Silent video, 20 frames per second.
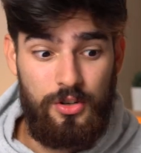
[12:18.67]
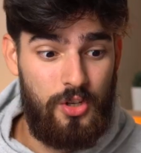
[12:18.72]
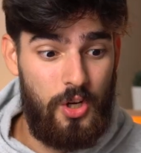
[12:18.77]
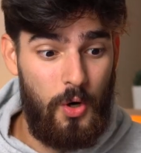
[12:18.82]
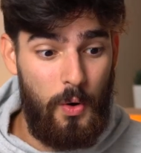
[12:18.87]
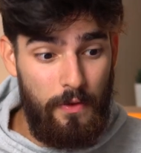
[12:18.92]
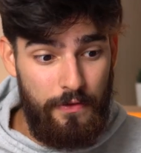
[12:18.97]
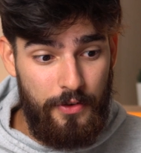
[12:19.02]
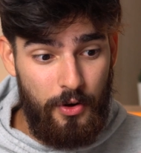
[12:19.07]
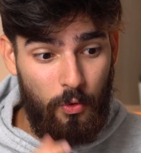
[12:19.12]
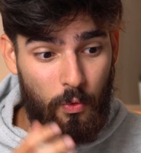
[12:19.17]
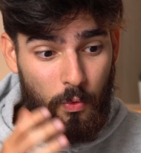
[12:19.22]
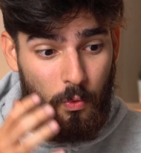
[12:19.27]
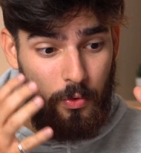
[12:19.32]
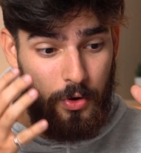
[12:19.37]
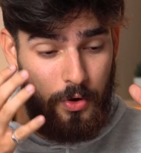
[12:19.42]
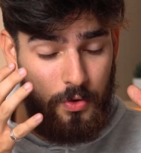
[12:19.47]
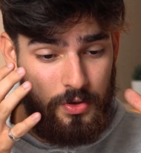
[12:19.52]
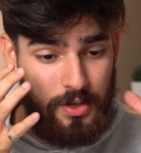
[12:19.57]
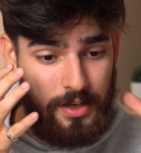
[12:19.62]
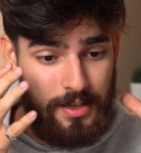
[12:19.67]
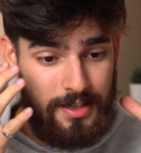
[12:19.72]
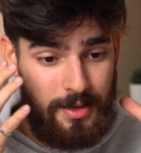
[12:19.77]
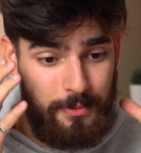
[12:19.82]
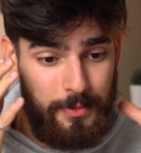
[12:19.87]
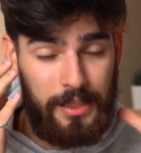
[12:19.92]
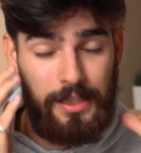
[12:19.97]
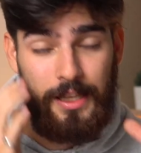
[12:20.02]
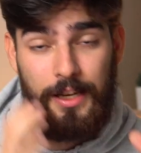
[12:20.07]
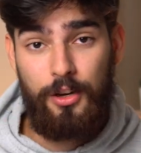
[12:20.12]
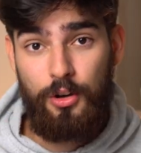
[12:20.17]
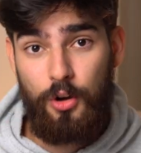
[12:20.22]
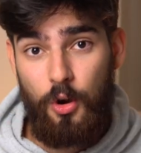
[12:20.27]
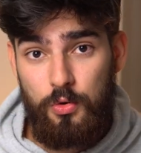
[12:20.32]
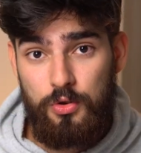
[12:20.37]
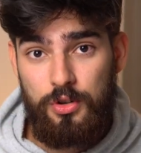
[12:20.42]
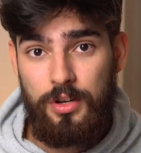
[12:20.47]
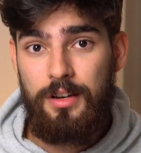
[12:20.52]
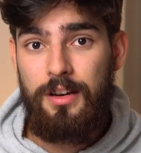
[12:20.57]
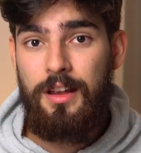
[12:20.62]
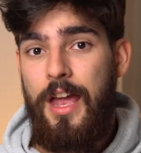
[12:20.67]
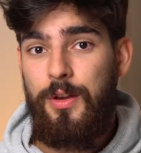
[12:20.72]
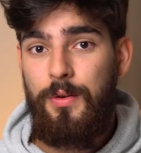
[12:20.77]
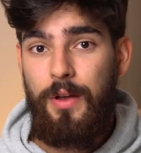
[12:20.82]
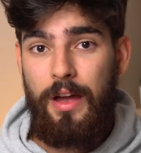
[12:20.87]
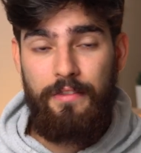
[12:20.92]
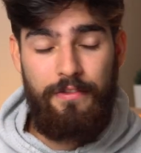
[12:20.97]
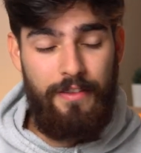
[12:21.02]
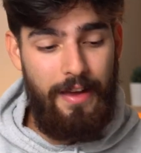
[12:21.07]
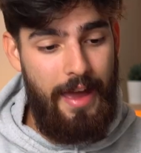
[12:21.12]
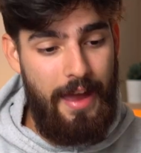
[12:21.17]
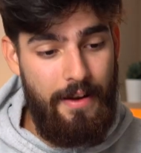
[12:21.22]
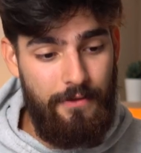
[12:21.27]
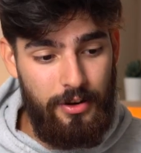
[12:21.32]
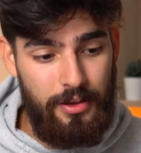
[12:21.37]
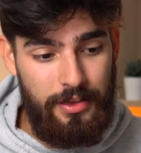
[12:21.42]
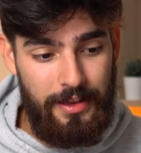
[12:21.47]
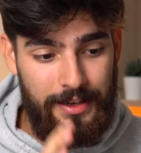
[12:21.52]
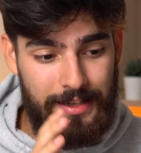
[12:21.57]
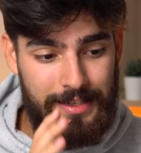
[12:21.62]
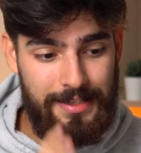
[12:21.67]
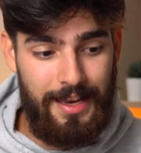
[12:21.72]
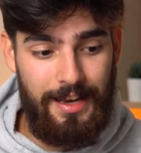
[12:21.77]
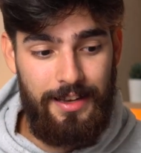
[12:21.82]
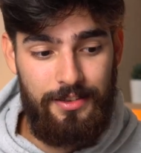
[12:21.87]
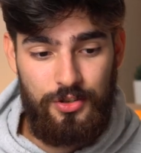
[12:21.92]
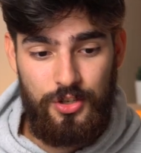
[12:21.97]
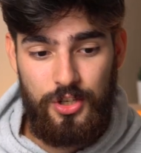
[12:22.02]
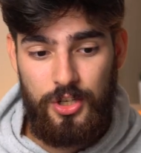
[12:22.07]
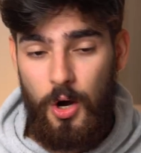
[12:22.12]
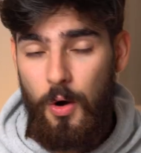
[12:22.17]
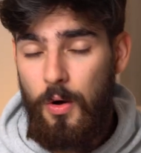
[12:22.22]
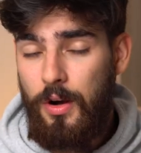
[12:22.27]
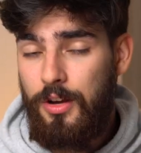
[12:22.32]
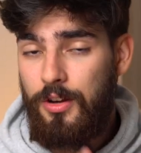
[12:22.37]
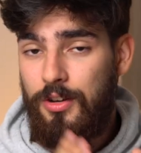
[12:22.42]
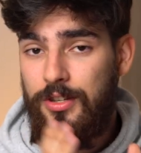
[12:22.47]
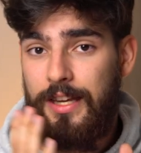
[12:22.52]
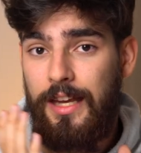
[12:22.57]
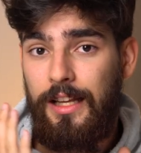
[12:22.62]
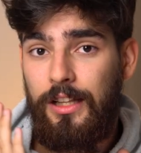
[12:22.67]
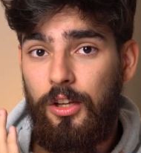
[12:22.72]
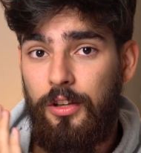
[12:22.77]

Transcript: So if you're using something like Notion and you have everything set in stone and you're saying,